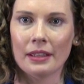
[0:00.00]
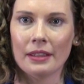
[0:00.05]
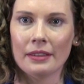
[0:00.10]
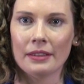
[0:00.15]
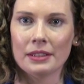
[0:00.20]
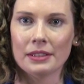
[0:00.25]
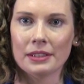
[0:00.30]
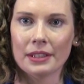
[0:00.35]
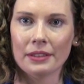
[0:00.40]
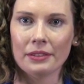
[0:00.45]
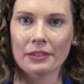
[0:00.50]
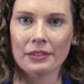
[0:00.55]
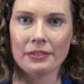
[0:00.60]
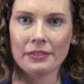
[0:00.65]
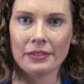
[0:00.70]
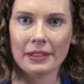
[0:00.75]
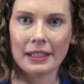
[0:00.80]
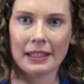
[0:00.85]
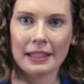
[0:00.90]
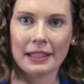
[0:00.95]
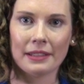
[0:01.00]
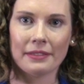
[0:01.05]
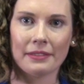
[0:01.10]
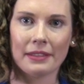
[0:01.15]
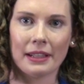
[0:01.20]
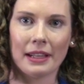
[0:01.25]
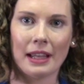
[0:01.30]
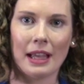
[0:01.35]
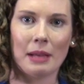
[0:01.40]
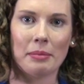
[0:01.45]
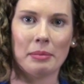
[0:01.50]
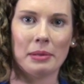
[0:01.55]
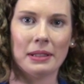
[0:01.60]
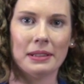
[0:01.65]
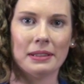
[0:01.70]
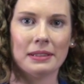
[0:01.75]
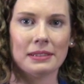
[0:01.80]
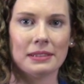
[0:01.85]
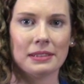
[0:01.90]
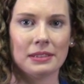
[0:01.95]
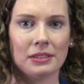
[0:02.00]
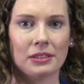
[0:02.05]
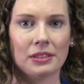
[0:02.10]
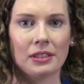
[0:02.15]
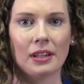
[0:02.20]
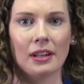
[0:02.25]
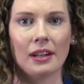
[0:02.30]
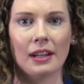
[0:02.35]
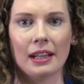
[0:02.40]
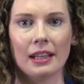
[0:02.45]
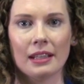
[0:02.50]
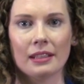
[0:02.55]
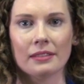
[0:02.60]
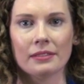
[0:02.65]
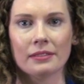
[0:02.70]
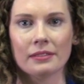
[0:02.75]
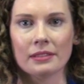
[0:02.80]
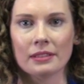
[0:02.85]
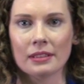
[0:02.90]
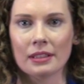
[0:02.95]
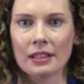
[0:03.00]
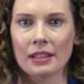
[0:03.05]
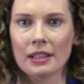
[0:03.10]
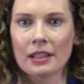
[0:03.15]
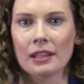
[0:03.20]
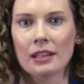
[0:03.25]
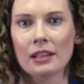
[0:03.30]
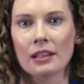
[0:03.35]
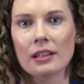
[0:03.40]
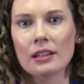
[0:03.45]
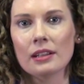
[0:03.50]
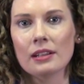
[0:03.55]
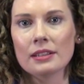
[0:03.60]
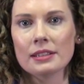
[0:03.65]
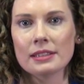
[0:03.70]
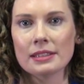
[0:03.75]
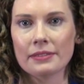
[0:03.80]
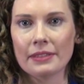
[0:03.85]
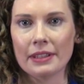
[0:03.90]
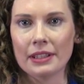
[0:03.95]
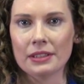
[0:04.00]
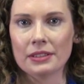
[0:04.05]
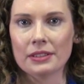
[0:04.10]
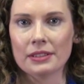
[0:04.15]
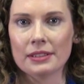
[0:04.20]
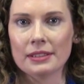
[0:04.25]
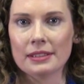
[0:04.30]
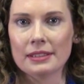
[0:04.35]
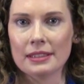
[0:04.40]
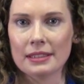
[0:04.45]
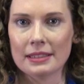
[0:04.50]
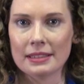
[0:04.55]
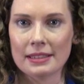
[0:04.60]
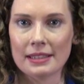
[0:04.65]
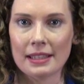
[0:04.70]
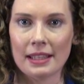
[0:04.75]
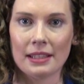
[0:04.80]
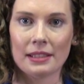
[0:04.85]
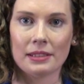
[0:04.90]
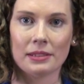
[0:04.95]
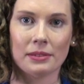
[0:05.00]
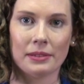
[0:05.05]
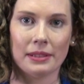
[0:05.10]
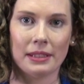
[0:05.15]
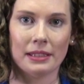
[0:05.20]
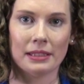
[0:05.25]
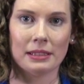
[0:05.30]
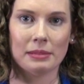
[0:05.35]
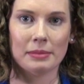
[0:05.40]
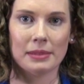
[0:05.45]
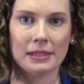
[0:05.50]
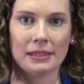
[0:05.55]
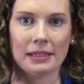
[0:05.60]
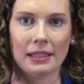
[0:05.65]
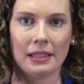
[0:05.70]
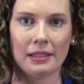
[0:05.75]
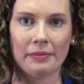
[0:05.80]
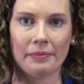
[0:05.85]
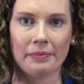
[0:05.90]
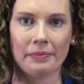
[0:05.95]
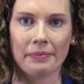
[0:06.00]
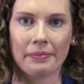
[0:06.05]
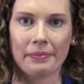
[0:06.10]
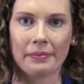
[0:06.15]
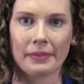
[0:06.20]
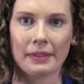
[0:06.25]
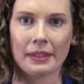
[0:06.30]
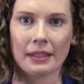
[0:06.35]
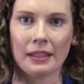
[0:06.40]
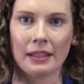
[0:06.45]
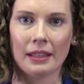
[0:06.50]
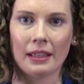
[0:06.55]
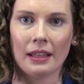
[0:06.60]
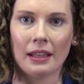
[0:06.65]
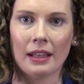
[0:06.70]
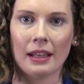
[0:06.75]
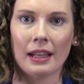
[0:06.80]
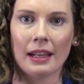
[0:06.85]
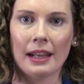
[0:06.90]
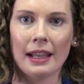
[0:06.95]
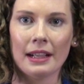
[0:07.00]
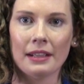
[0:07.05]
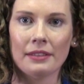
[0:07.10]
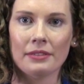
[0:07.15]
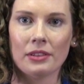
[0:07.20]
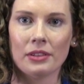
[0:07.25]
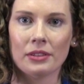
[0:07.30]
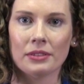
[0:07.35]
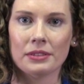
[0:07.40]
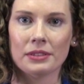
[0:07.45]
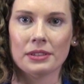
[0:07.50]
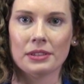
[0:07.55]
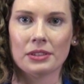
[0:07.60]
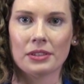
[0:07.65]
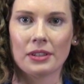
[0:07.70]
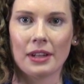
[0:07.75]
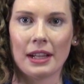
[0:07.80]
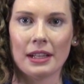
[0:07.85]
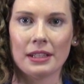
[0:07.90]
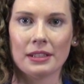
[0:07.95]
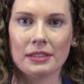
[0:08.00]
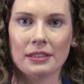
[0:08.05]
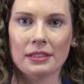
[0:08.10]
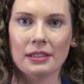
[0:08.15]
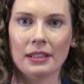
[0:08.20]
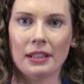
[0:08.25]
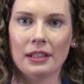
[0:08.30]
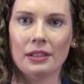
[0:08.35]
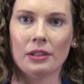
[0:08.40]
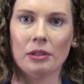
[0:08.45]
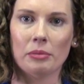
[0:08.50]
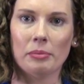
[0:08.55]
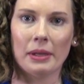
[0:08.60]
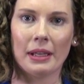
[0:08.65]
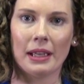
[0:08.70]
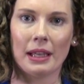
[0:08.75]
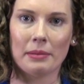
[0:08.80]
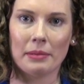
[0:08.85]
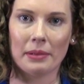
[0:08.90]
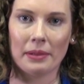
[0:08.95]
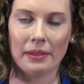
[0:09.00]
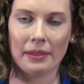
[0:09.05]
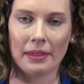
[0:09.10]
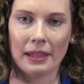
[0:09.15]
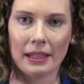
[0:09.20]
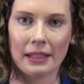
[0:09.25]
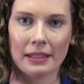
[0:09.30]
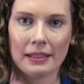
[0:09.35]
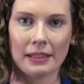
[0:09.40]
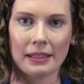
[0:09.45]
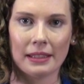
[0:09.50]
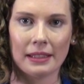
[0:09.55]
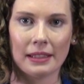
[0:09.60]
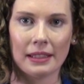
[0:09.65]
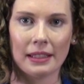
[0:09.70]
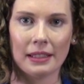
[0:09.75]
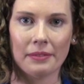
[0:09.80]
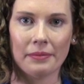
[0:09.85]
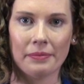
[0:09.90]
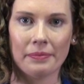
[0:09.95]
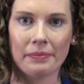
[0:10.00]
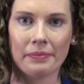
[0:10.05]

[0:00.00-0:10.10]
the general feeling of unhappiness and crying, loss of interest in sex or intimacy, a lack of concentration and not being able to think clearly,